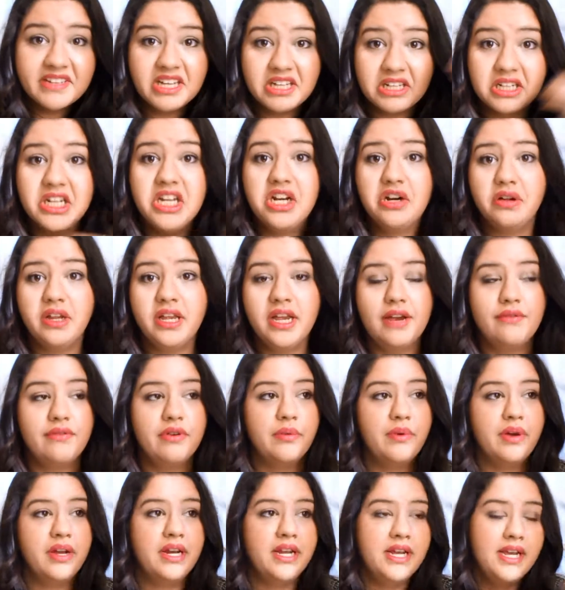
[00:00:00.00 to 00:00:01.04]
literally
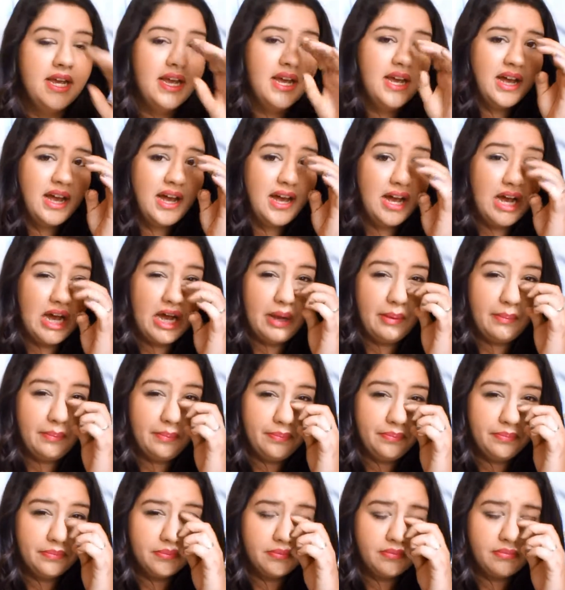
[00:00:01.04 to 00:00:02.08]
everyone.
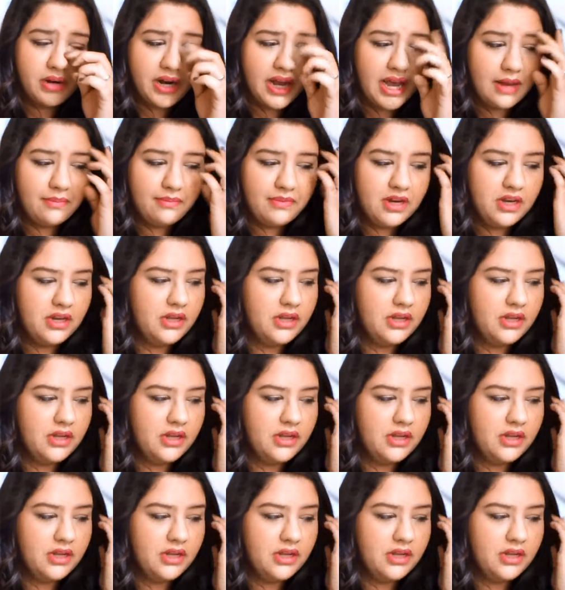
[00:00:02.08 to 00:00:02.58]
But I had been